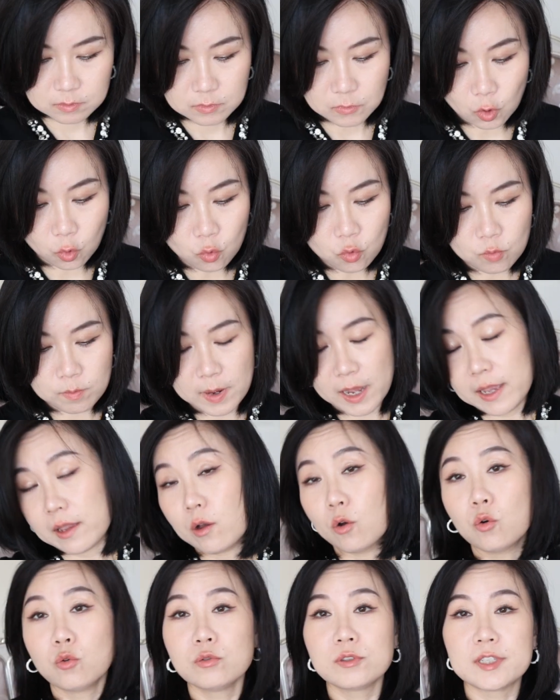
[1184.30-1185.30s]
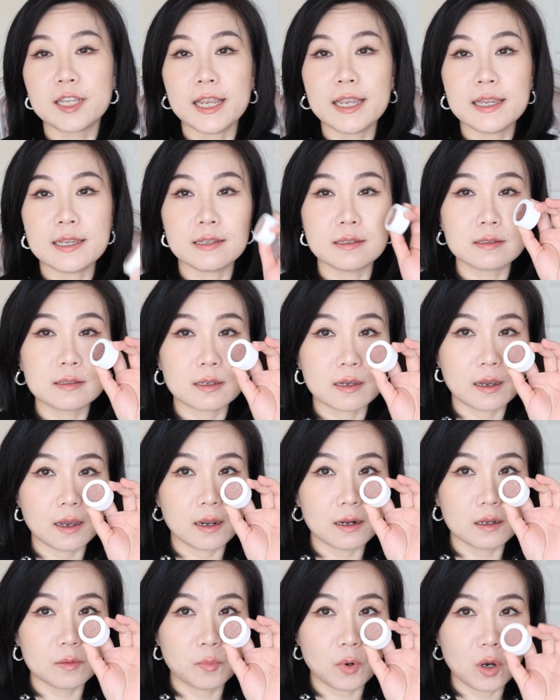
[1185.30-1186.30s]
Oh, my old days,
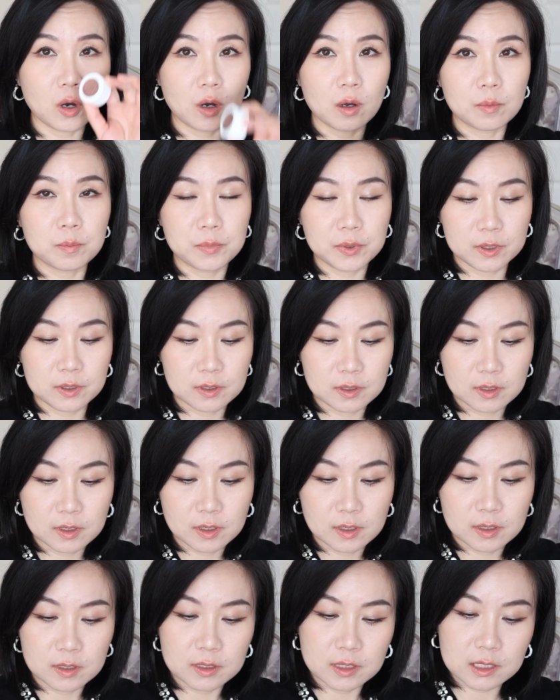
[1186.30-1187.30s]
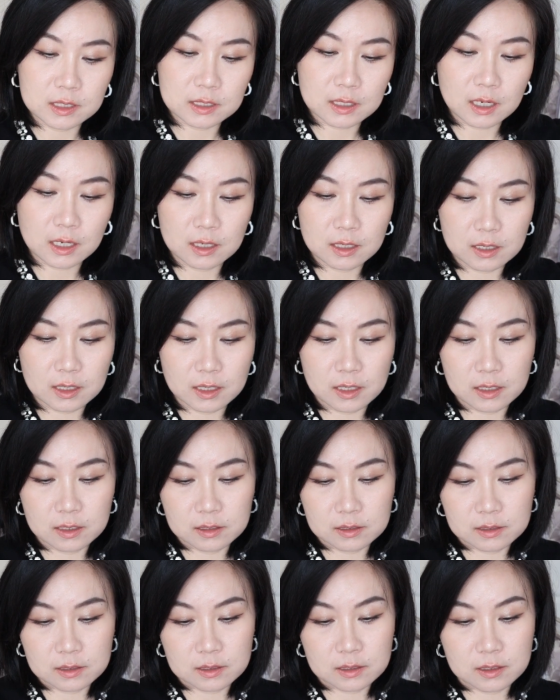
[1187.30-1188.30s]
ColourPop. This color
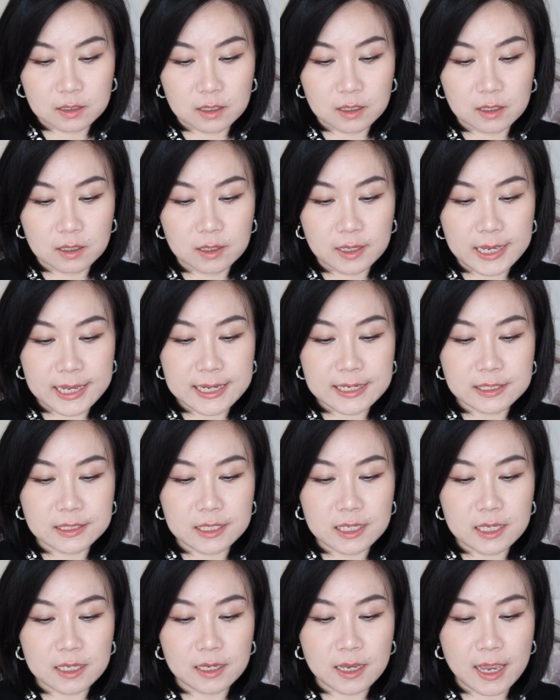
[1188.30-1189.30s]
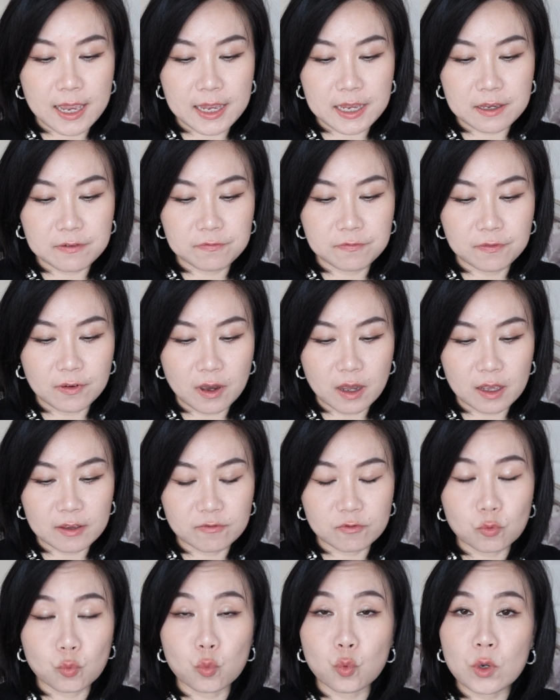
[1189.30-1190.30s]
is
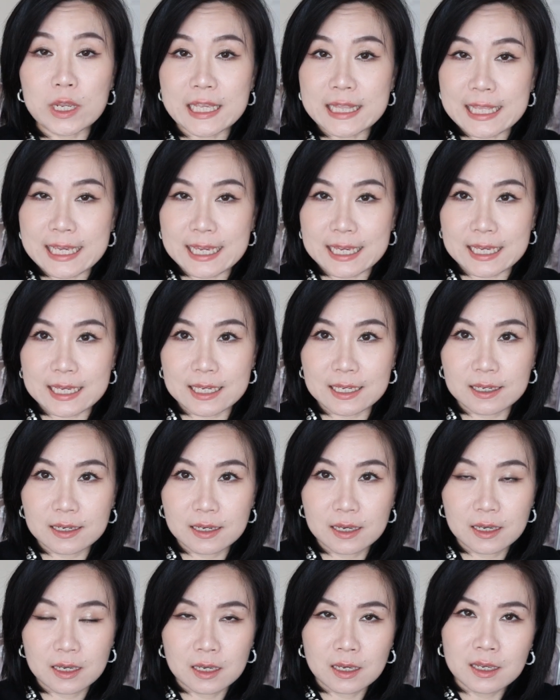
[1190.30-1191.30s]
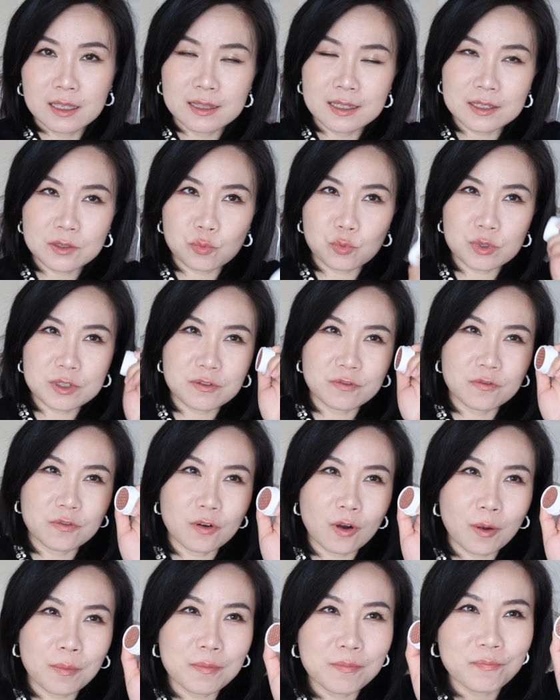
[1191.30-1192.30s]
18A5 Winnie. This was
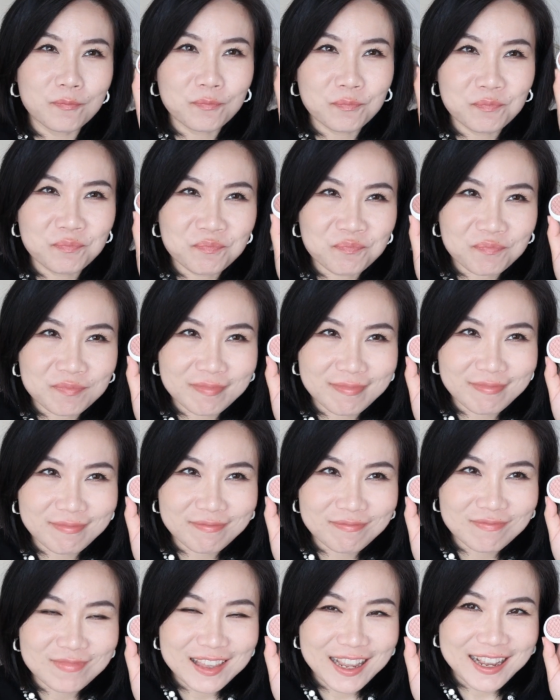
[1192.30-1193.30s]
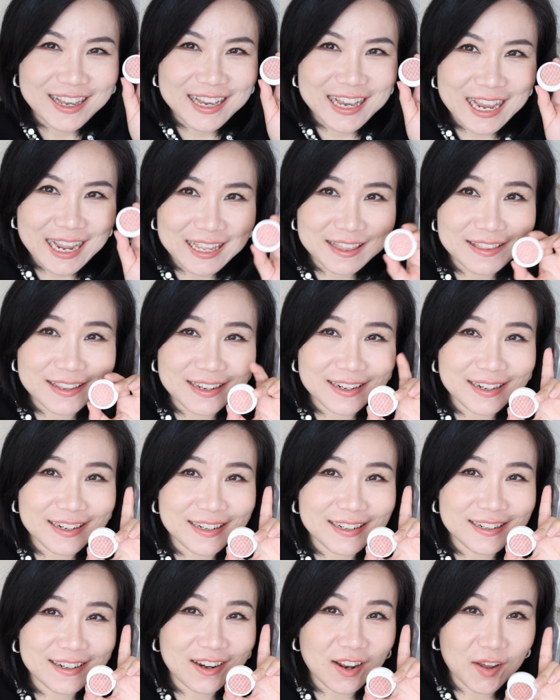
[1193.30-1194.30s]
from
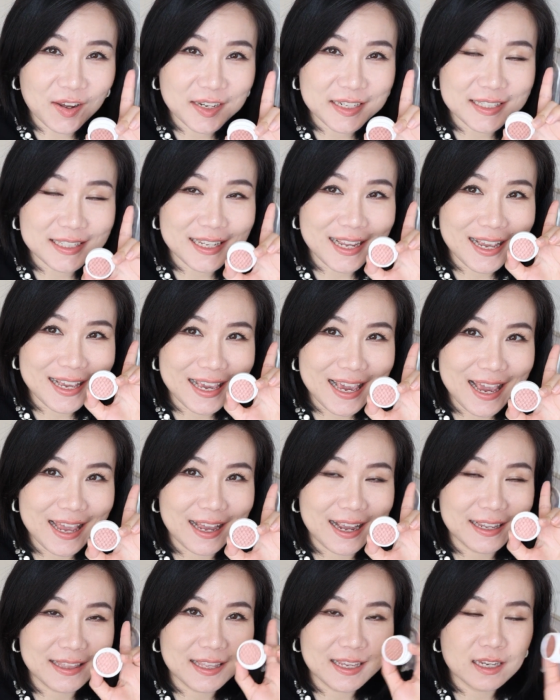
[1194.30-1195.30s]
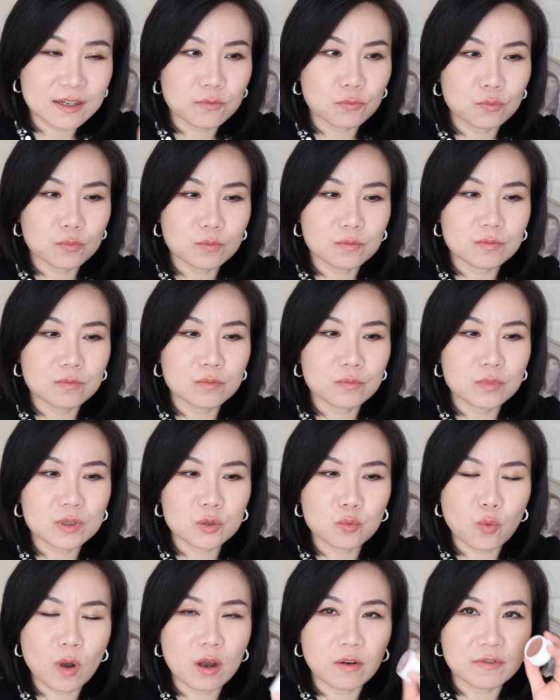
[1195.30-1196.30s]
Kathleen Light again. I think it was
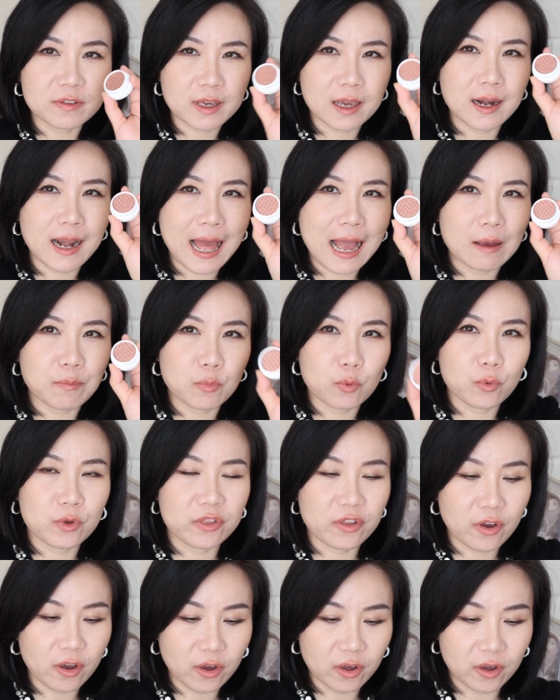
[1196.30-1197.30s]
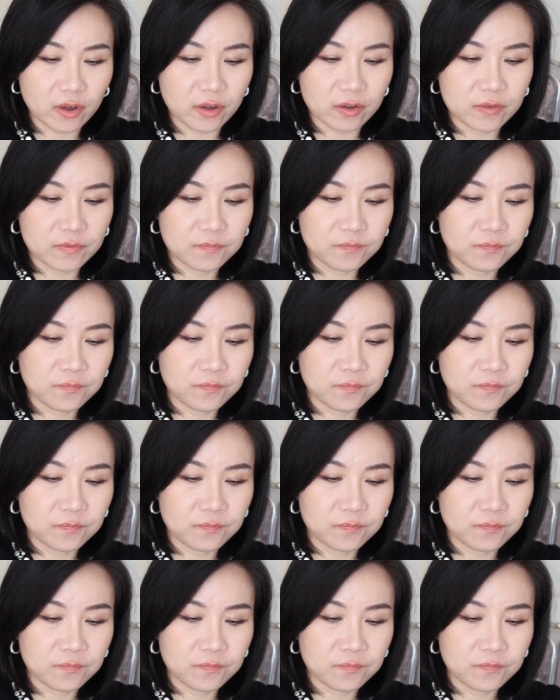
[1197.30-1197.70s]
one of the collab with her.